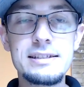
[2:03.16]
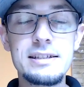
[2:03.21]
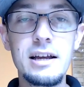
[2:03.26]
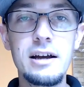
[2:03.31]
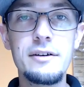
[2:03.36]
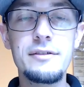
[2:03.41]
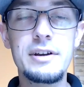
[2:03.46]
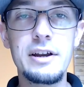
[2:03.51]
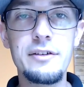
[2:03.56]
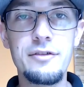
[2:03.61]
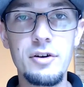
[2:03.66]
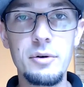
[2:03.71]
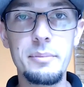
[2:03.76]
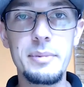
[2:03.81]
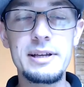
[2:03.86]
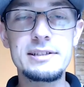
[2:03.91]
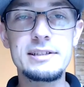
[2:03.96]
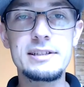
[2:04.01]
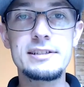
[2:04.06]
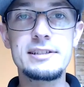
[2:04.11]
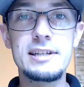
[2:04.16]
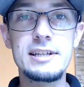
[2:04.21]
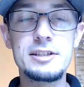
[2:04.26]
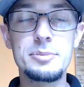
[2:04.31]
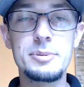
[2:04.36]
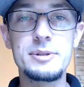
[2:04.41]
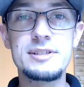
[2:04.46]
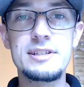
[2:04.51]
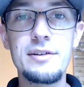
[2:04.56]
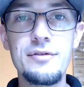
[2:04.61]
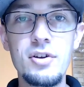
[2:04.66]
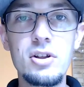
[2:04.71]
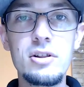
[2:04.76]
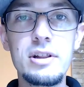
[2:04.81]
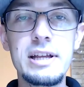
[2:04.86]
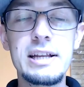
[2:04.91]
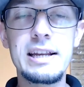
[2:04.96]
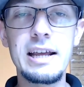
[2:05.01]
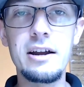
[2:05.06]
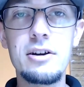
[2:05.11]
of different businesses,
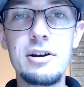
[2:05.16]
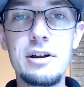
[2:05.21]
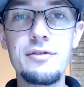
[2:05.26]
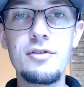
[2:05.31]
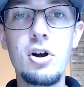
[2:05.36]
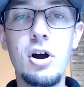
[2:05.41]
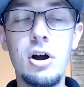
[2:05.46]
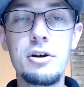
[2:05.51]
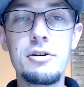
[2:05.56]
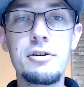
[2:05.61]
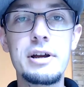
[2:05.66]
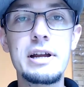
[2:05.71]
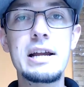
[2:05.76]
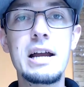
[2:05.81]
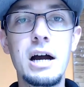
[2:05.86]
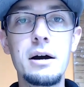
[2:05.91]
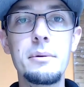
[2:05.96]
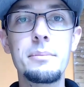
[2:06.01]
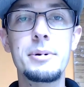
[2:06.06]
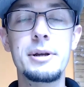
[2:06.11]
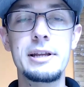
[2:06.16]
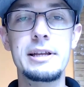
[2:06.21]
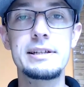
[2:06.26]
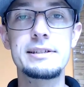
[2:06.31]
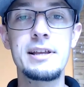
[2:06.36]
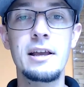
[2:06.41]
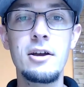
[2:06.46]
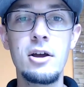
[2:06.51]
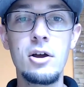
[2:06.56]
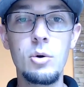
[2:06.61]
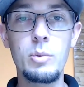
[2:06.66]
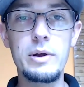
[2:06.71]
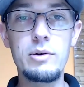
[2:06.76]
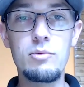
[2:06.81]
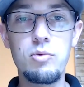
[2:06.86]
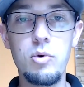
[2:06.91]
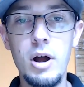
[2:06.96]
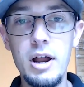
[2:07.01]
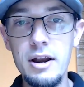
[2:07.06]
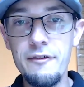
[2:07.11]
specifically decorative concrete companies. We
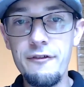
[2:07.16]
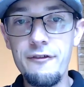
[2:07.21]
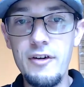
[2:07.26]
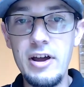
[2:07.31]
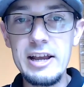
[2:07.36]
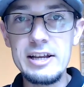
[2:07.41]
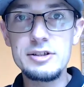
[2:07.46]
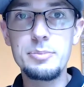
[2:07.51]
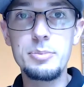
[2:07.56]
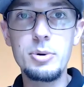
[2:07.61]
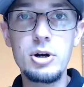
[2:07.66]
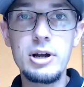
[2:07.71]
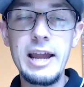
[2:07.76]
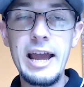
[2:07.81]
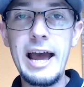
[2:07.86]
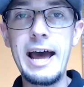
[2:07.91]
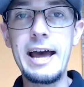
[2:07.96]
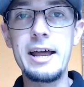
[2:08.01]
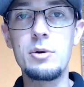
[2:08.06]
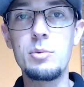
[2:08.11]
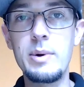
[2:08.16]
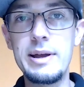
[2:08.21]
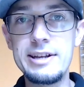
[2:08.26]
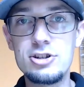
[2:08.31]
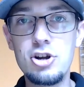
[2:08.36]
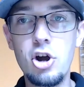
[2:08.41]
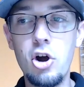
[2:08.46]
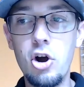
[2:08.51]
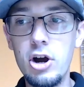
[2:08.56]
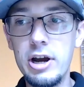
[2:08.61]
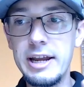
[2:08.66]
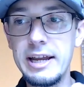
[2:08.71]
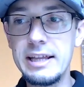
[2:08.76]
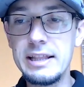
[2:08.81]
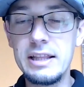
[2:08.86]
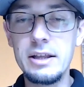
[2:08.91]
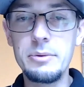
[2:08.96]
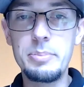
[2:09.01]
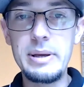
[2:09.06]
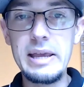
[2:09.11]
run a Facebook ad, we target
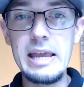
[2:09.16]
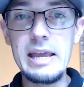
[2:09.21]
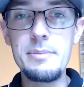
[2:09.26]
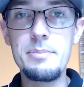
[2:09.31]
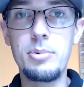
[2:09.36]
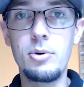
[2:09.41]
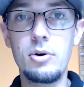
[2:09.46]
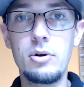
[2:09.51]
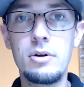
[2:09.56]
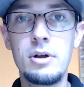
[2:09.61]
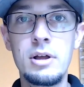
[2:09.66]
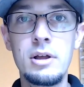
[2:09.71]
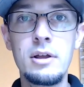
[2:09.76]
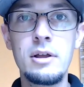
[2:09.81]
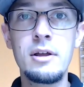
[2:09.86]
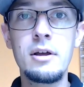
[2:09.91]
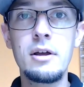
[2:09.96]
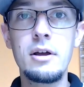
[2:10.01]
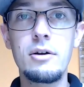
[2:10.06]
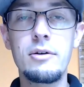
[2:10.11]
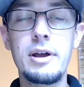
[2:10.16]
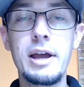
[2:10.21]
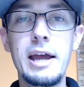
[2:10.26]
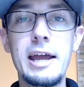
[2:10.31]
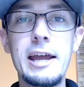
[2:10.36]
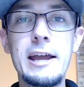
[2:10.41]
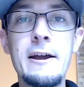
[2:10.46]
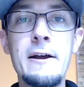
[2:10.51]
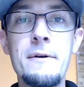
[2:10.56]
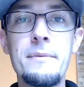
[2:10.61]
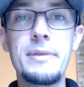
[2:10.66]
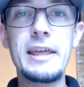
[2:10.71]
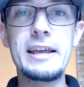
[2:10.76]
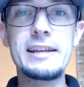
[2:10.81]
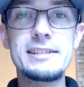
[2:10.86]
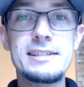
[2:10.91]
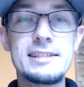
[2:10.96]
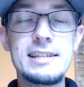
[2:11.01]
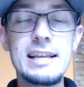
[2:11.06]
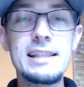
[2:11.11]
the people, okay? They
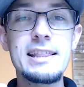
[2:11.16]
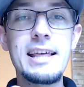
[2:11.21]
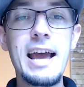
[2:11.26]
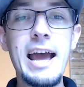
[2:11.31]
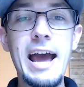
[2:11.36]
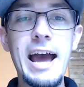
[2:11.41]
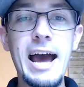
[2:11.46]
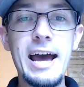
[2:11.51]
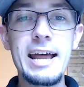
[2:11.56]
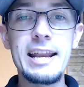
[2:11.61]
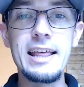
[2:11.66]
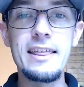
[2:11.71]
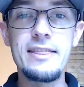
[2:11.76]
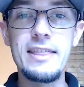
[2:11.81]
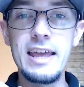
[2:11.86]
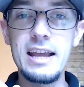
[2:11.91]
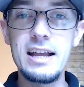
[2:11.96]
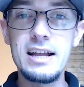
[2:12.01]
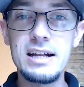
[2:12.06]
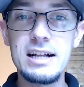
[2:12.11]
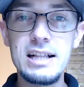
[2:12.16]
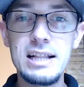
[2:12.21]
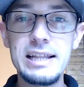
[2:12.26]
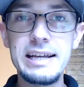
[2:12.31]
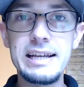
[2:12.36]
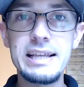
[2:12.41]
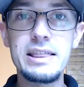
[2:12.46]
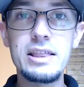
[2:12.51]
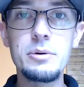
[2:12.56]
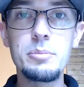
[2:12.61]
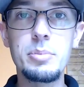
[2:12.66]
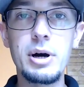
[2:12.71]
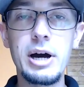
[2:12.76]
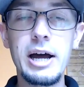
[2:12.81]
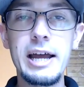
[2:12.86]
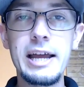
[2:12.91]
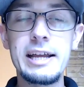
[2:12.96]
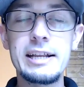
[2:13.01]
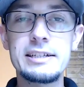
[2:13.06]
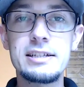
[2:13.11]
see the ad, they click the
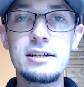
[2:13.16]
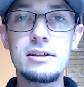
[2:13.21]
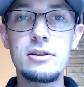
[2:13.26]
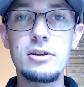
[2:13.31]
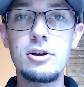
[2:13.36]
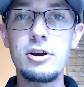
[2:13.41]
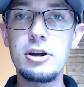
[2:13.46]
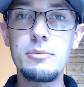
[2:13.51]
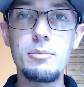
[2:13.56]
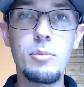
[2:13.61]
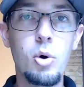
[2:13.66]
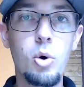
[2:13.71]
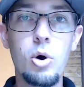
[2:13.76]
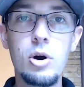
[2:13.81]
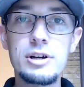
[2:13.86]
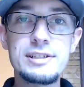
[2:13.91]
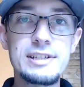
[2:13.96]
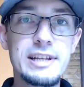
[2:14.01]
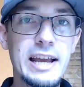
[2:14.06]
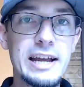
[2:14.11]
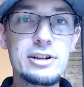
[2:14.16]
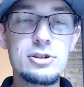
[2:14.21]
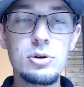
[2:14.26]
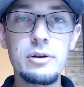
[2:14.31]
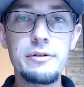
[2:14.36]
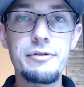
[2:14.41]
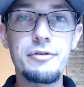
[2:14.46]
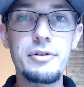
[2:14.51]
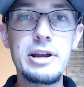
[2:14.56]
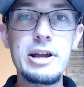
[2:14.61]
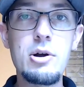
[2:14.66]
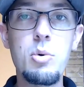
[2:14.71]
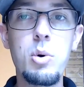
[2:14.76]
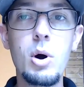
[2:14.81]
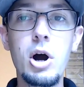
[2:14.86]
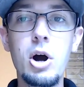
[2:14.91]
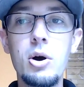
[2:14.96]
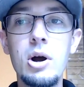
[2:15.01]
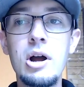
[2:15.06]
button to learn more, schedule a free quote,